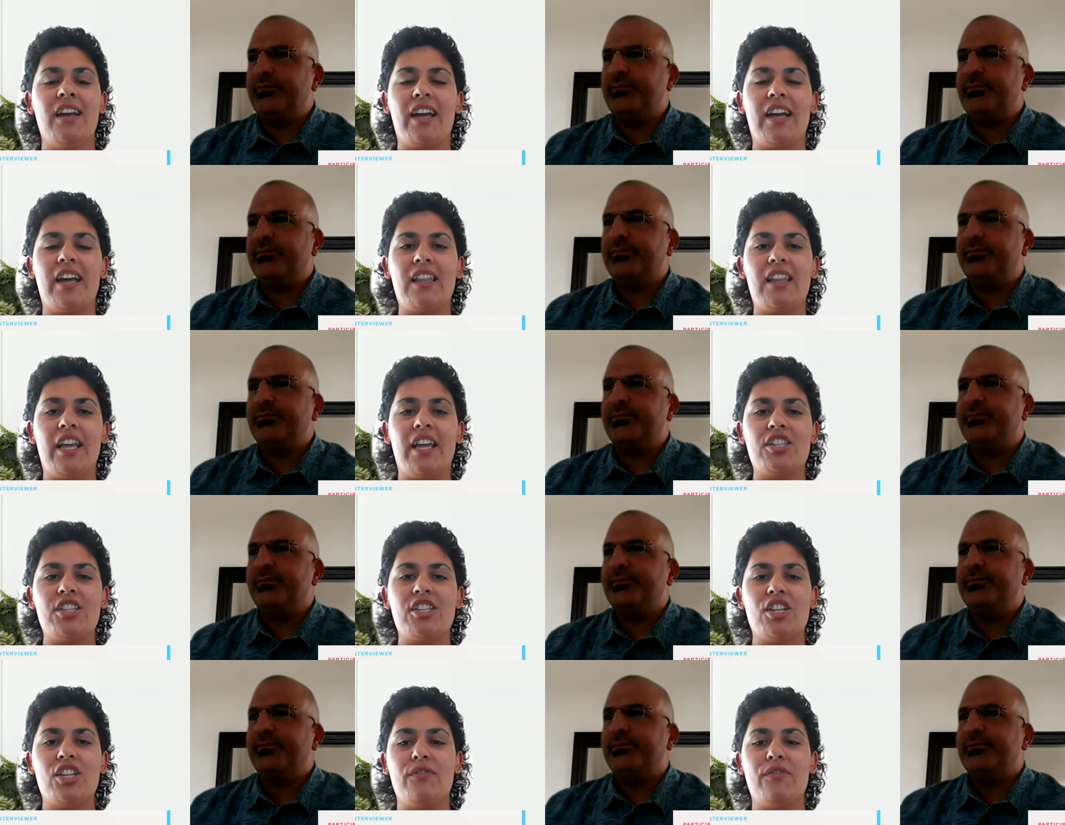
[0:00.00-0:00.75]
Speaker 1: a
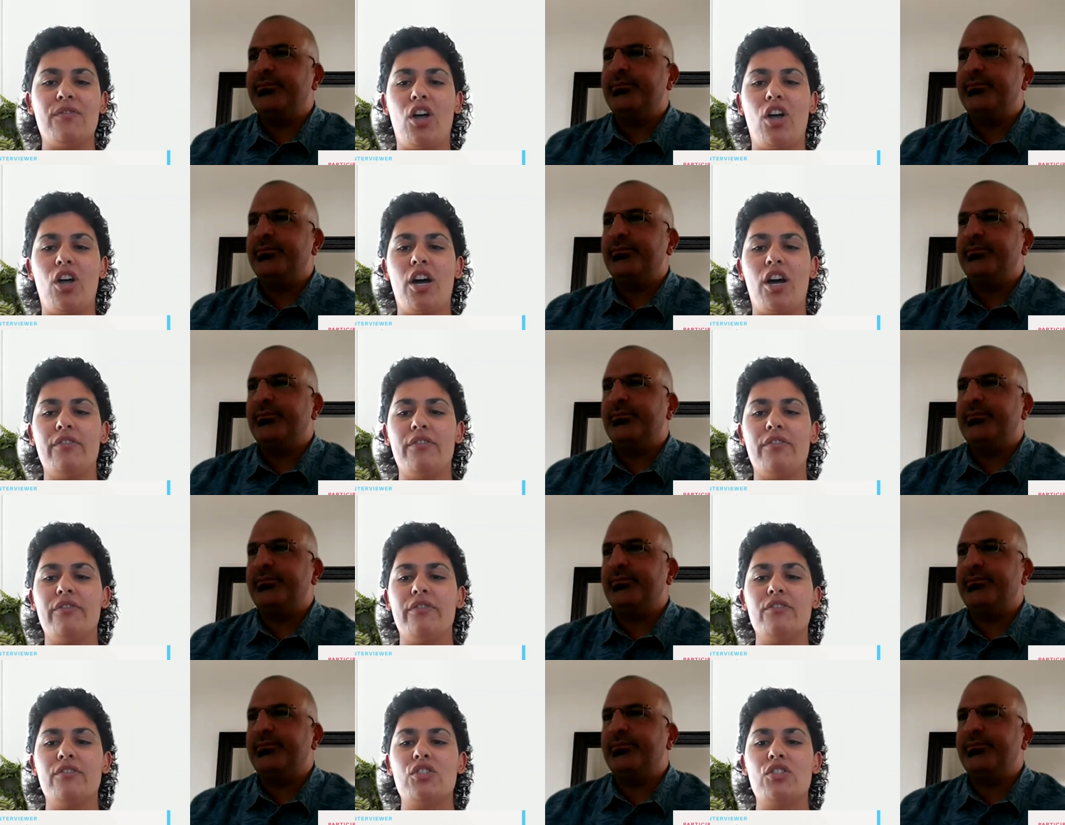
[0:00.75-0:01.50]
collection of
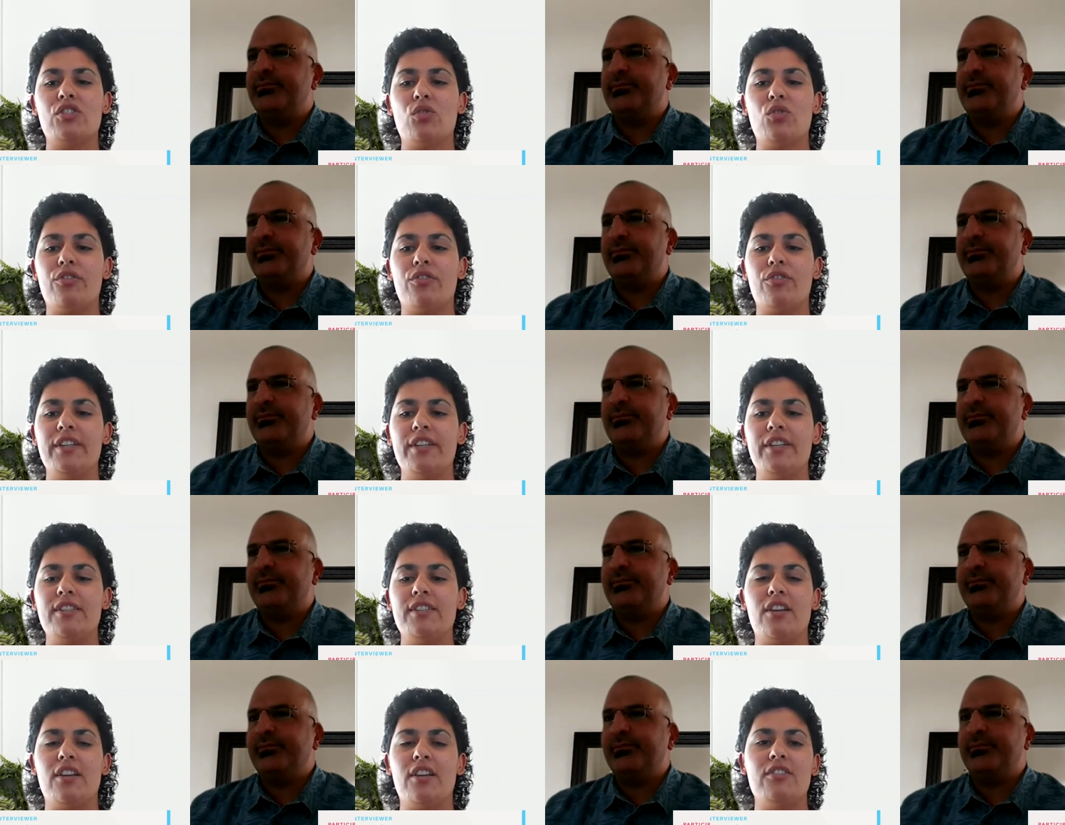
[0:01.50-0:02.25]
life
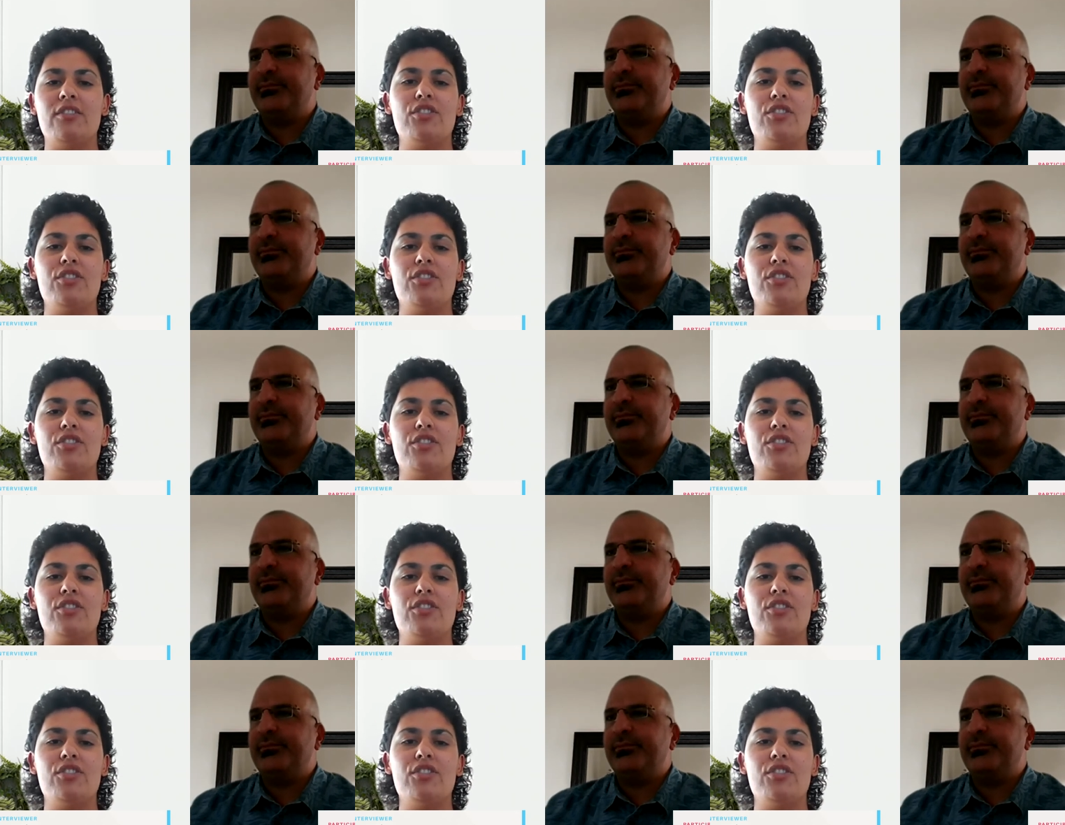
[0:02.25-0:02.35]
stories